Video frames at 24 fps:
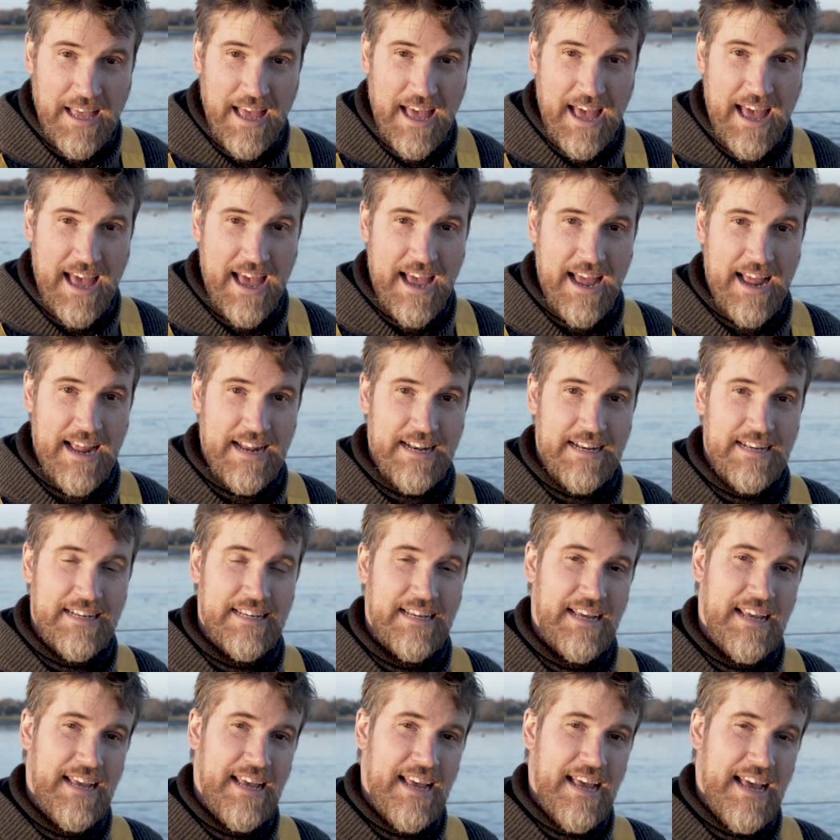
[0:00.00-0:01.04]
and
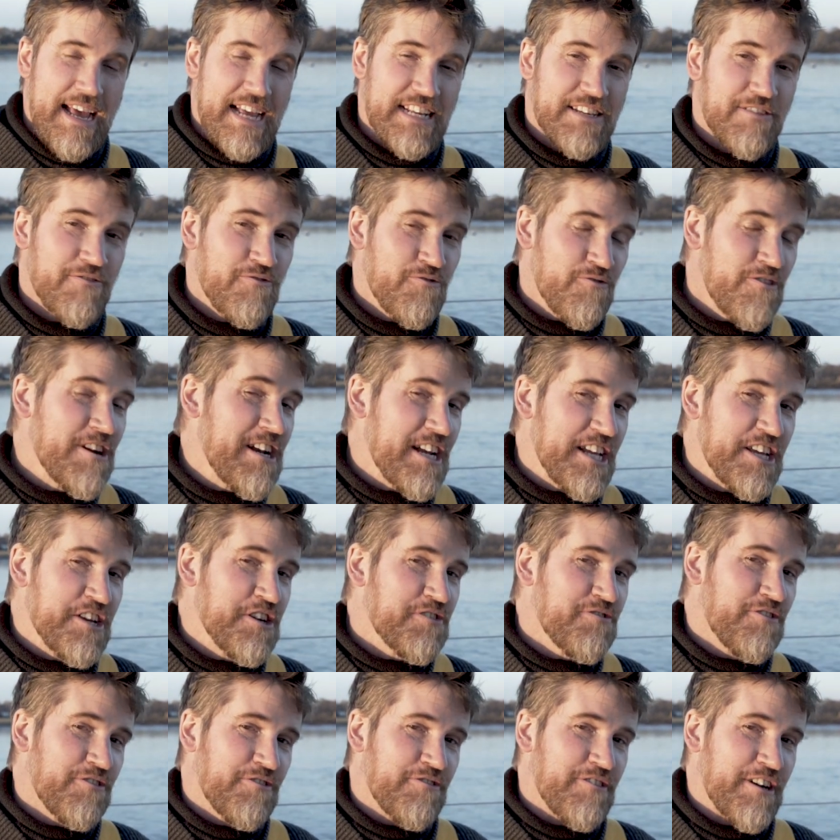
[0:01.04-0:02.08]
it's a really
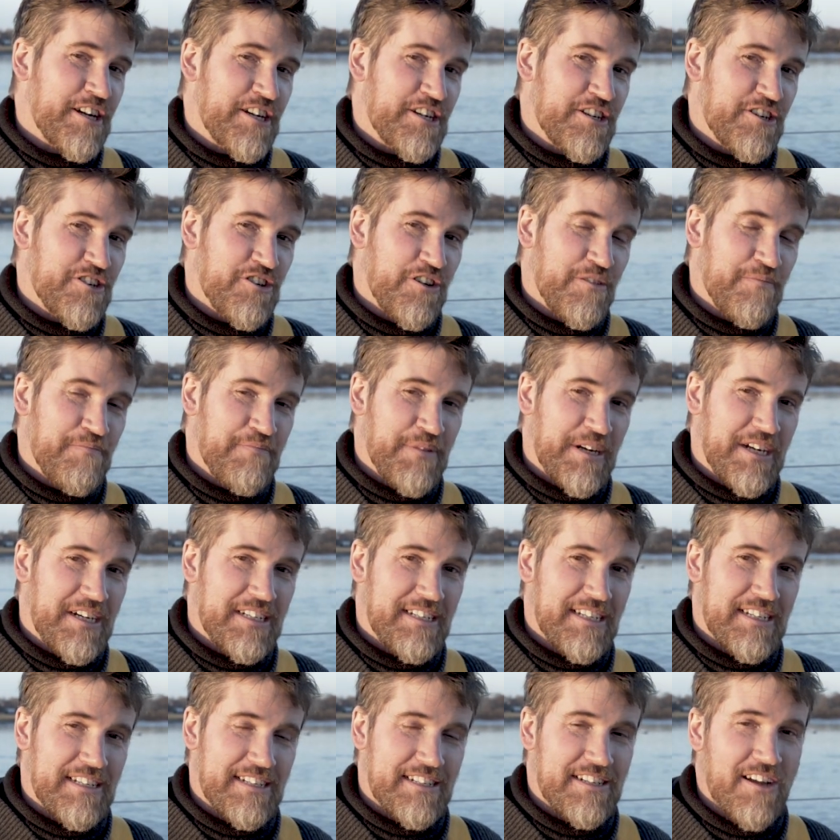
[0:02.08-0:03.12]
useful friction knot
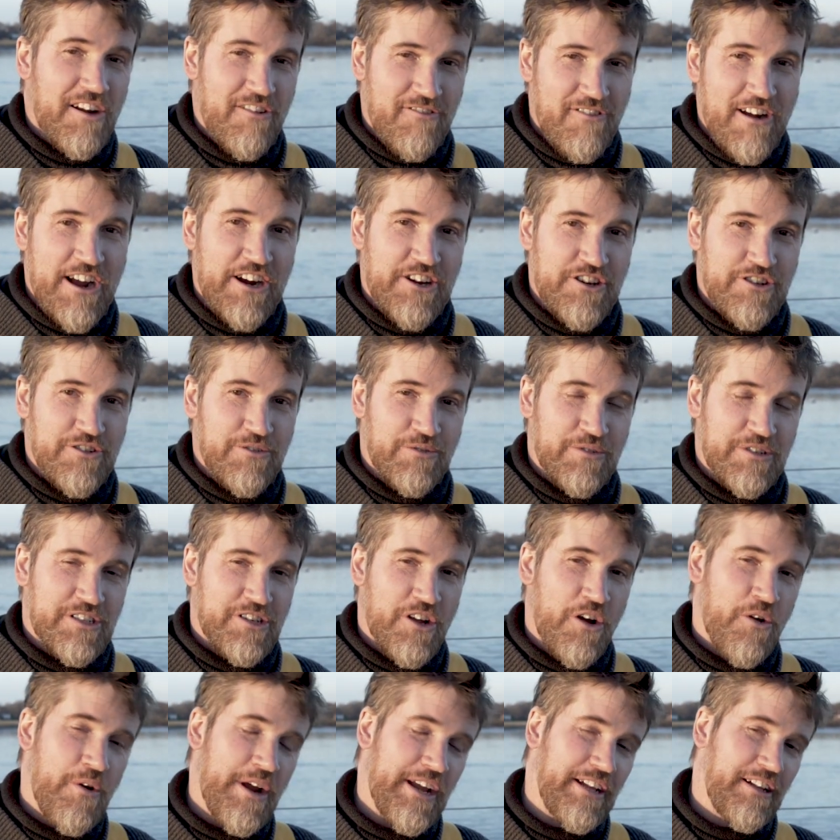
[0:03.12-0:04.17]
because it's directional,
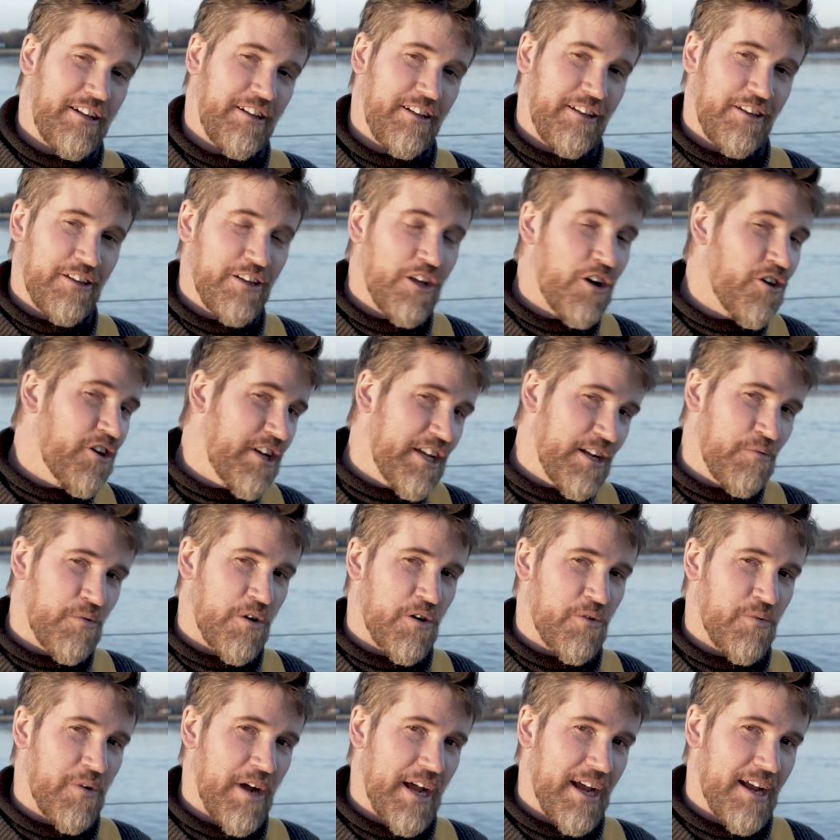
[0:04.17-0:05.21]
so it'll lock in
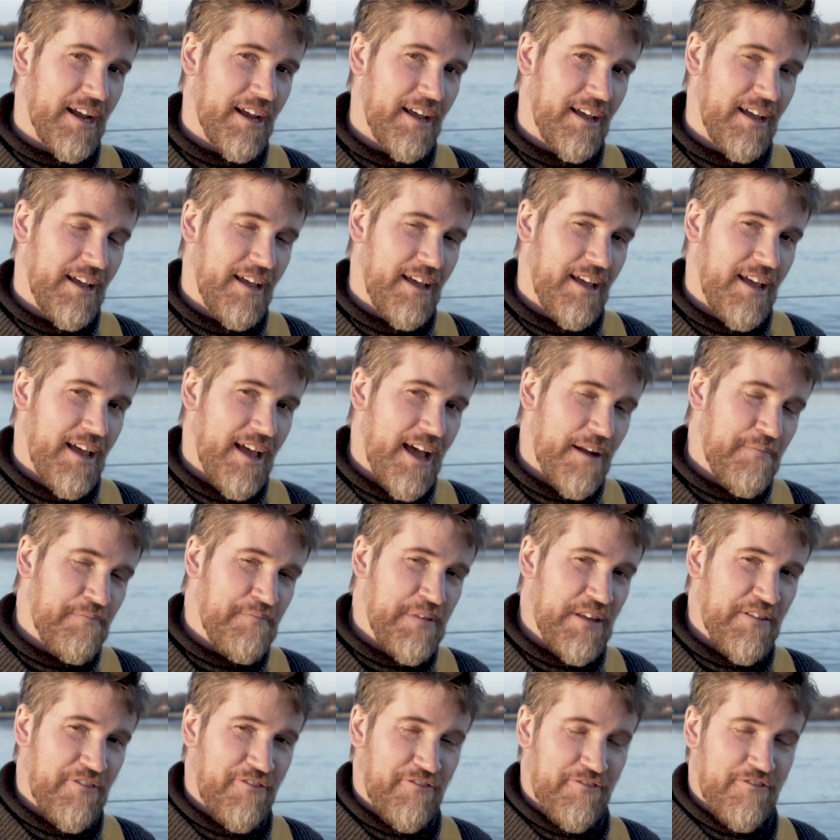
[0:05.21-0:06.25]
one way and
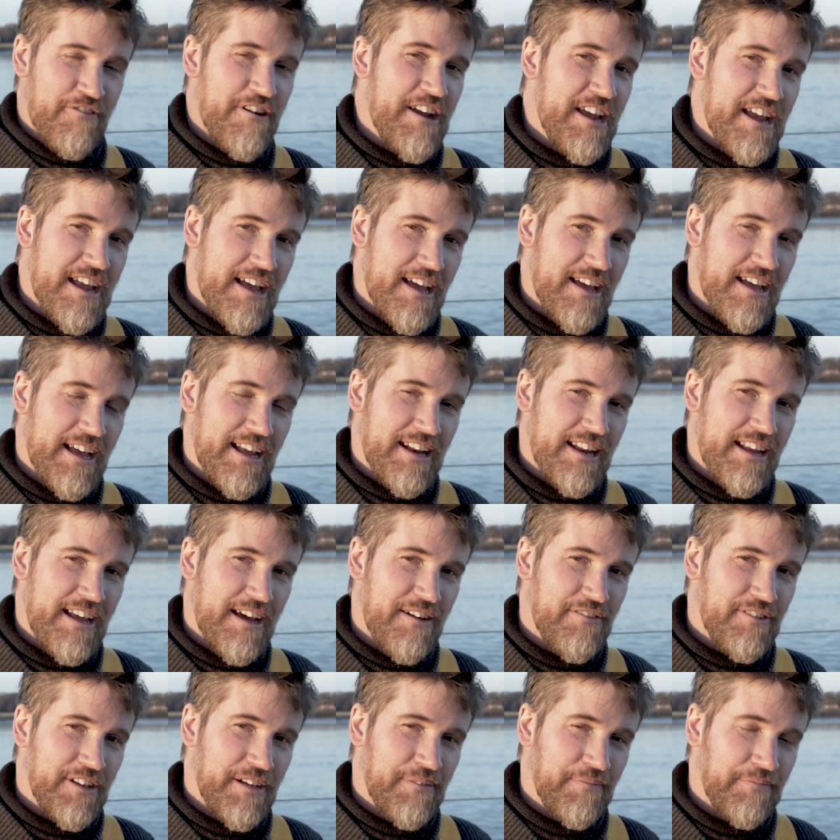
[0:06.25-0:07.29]
be free in the
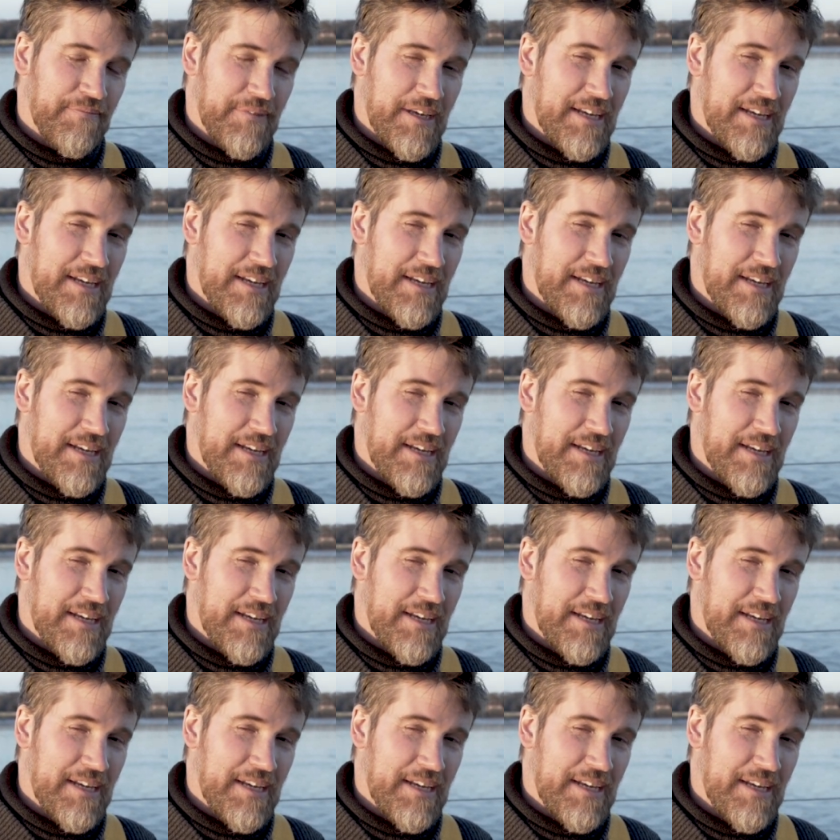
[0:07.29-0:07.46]
other.